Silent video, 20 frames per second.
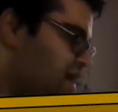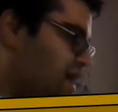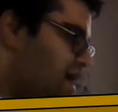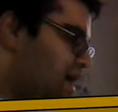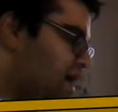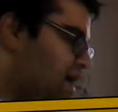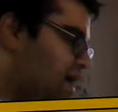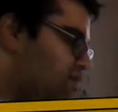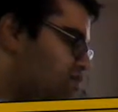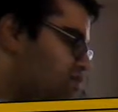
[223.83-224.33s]

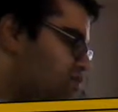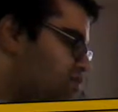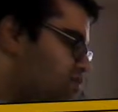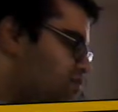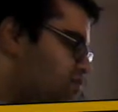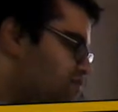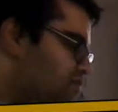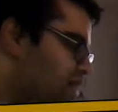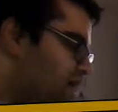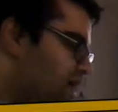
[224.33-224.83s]
I
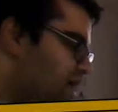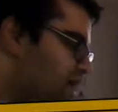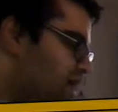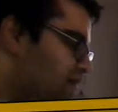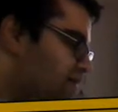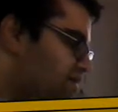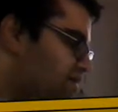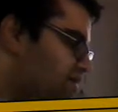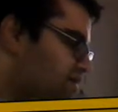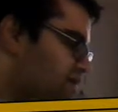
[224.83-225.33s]
would
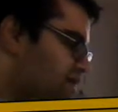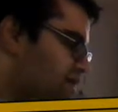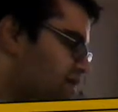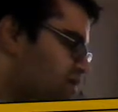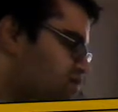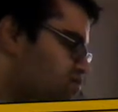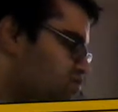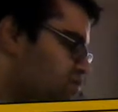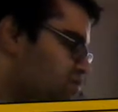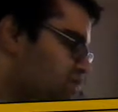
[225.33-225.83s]
ask
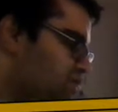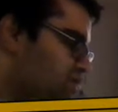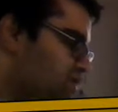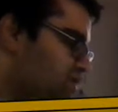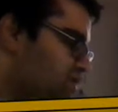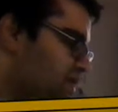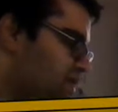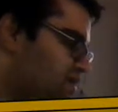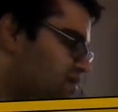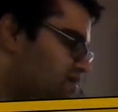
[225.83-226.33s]
that you
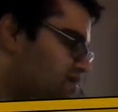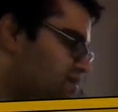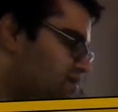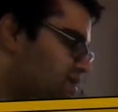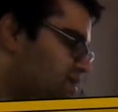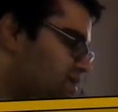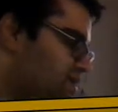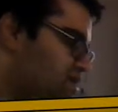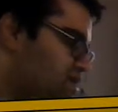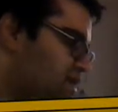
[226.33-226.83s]
contact
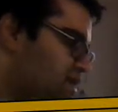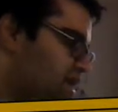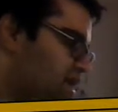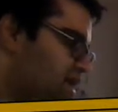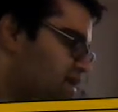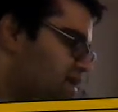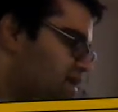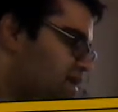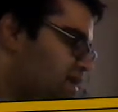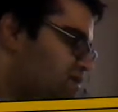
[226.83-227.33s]
me
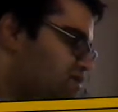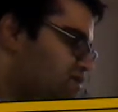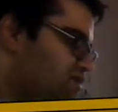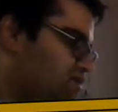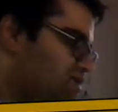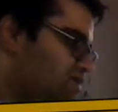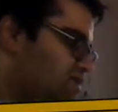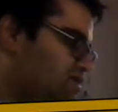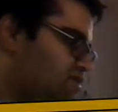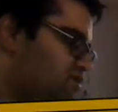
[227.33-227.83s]
directly to
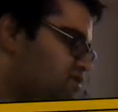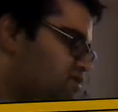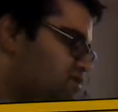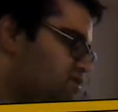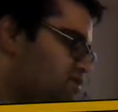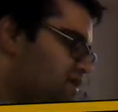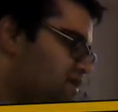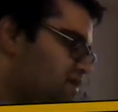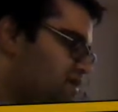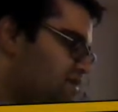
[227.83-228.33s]

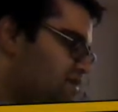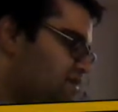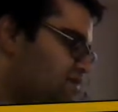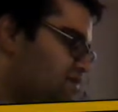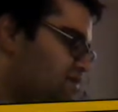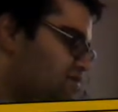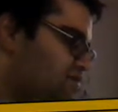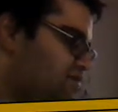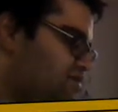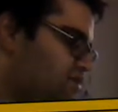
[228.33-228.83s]
discuss it
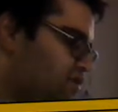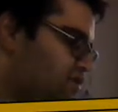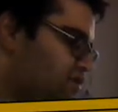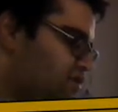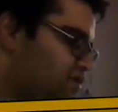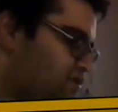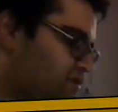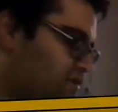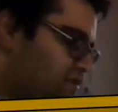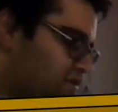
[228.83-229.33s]

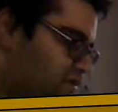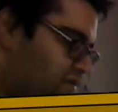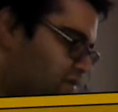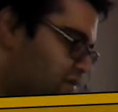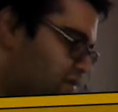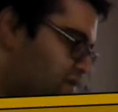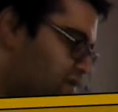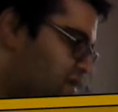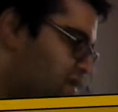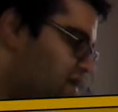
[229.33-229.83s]
further.
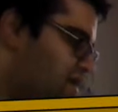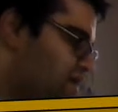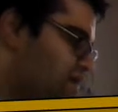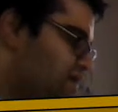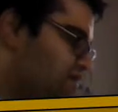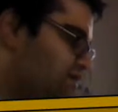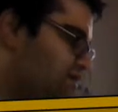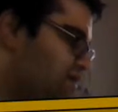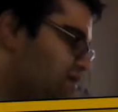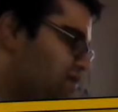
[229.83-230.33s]

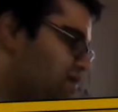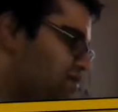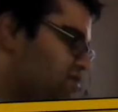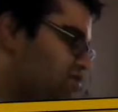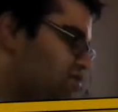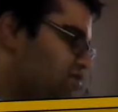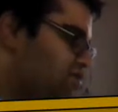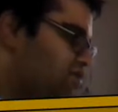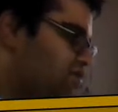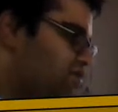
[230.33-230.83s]
Thank
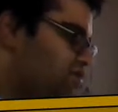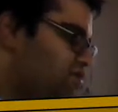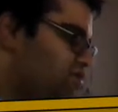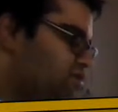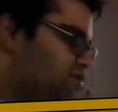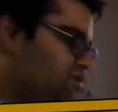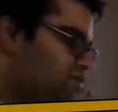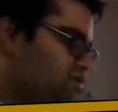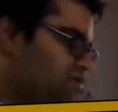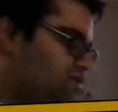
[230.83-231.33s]
you for
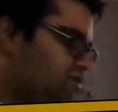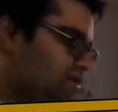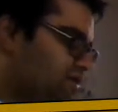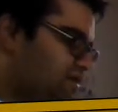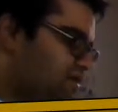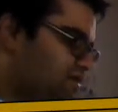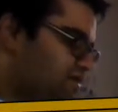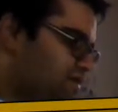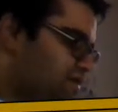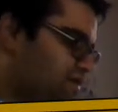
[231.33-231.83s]
your
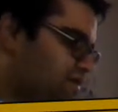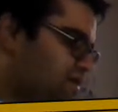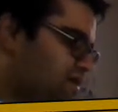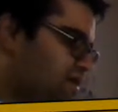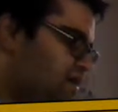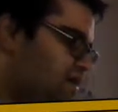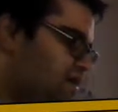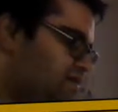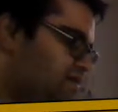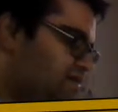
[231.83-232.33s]
courtesy.
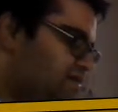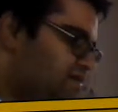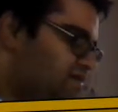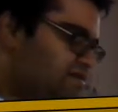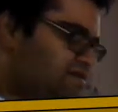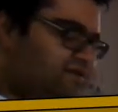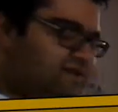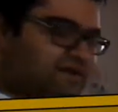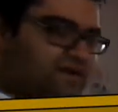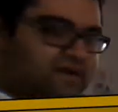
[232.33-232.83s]

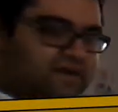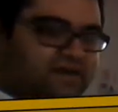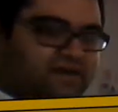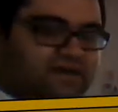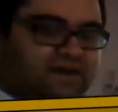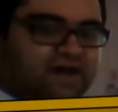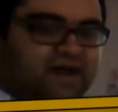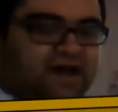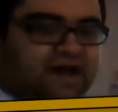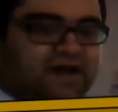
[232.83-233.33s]

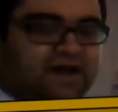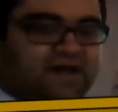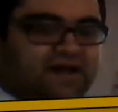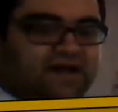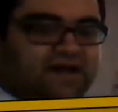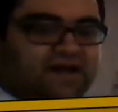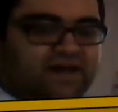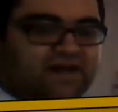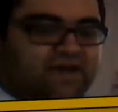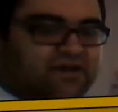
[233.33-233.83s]
Sincerely,
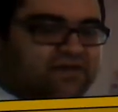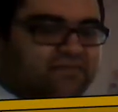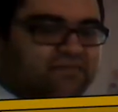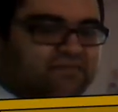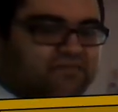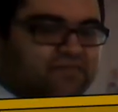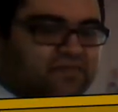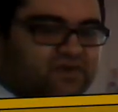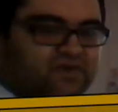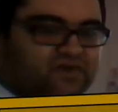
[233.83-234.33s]
Alec,
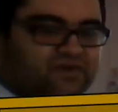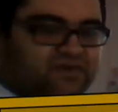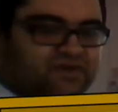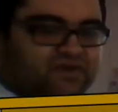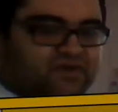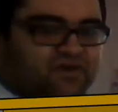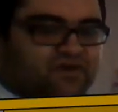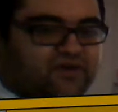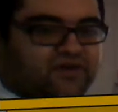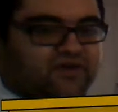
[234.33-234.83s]

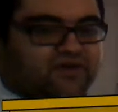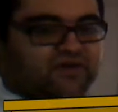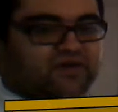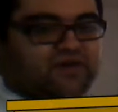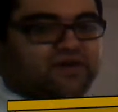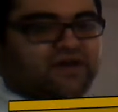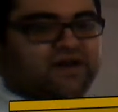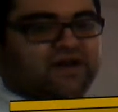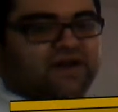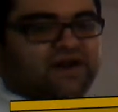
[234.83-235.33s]
Mr.
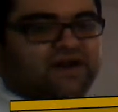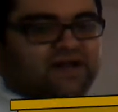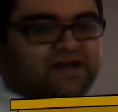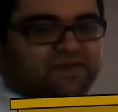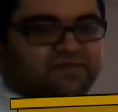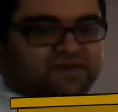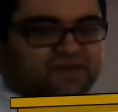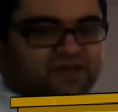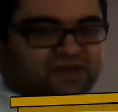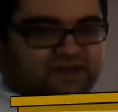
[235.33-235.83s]

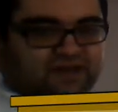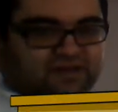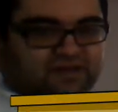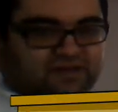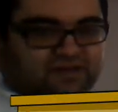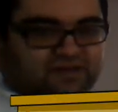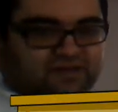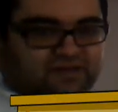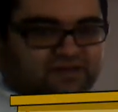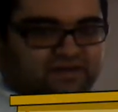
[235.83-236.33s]

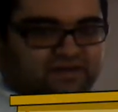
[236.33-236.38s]
Lipkind.